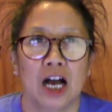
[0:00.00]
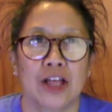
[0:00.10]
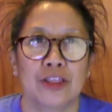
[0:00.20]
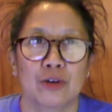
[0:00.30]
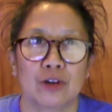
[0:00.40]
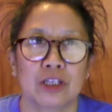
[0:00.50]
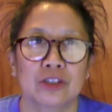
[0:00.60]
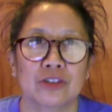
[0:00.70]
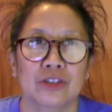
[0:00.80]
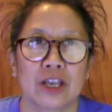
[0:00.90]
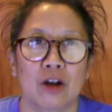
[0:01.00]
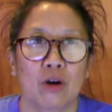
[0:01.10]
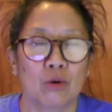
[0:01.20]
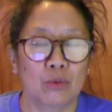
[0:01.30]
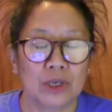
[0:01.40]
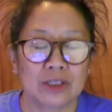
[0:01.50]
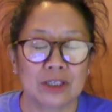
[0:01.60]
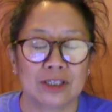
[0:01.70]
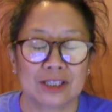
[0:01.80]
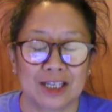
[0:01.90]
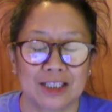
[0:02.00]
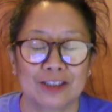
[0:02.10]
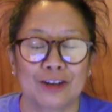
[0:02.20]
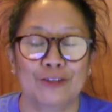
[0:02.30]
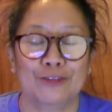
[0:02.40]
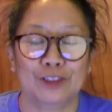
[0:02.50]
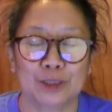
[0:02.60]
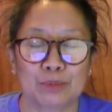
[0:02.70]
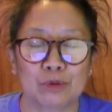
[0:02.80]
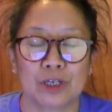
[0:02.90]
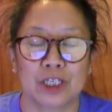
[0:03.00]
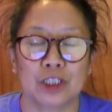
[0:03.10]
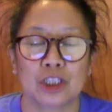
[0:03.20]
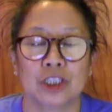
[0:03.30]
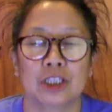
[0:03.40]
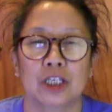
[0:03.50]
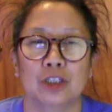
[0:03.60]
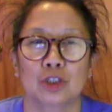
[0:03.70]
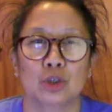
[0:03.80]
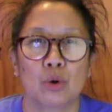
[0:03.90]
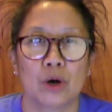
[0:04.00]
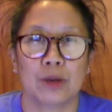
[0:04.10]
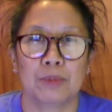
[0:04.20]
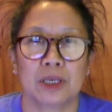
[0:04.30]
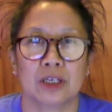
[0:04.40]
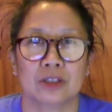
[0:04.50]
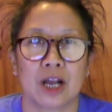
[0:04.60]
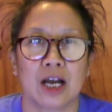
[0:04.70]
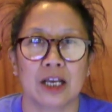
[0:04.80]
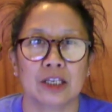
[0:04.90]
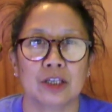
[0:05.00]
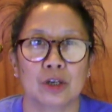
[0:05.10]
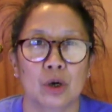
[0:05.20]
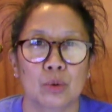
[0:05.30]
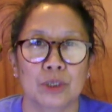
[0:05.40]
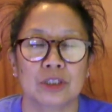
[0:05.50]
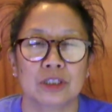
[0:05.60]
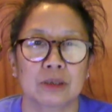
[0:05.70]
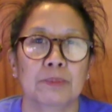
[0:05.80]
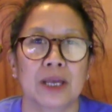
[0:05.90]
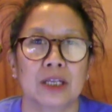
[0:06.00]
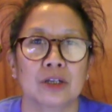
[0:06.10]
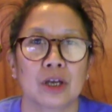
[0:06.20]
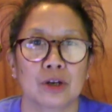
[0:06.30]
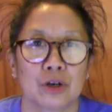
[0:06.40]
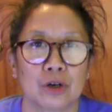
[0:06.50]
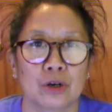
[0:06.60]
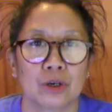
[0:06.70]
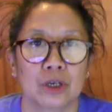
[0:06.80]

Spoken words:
there is always a sense of liberation and joy because I can always depend on her.